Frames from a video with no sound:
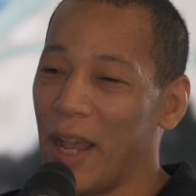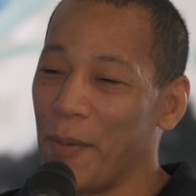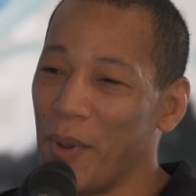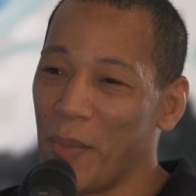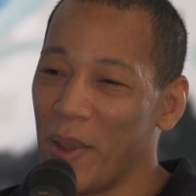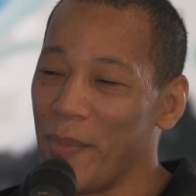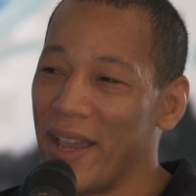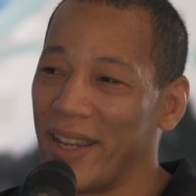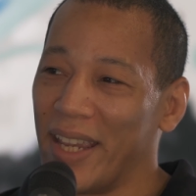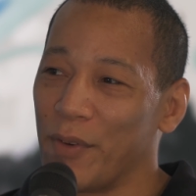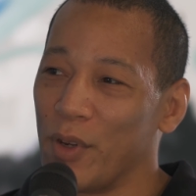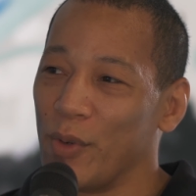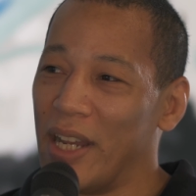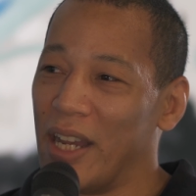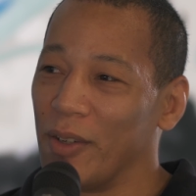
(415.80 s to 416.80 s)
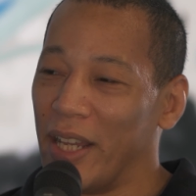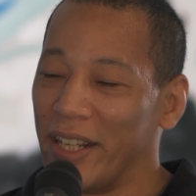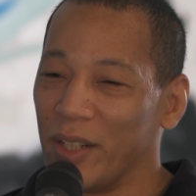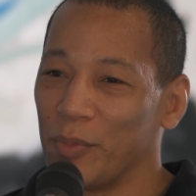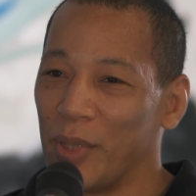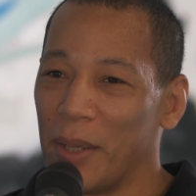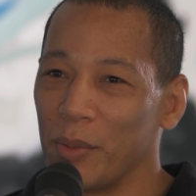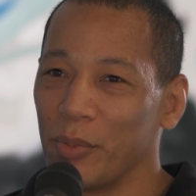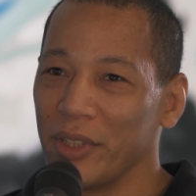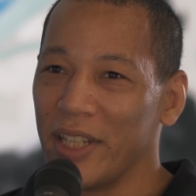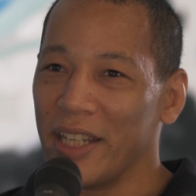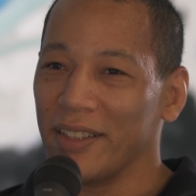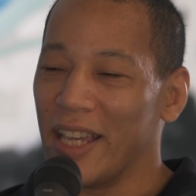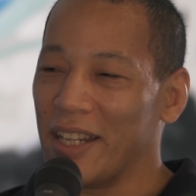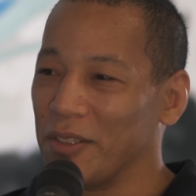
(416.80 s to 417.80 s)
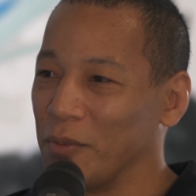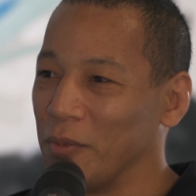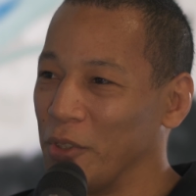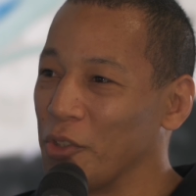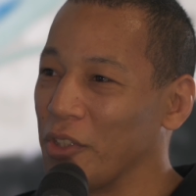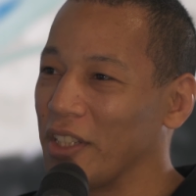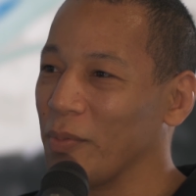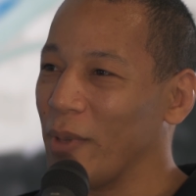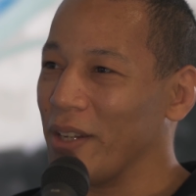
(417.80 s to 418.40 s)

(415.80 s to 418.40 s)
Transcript: Like, I'm on my back every round. I can probably use that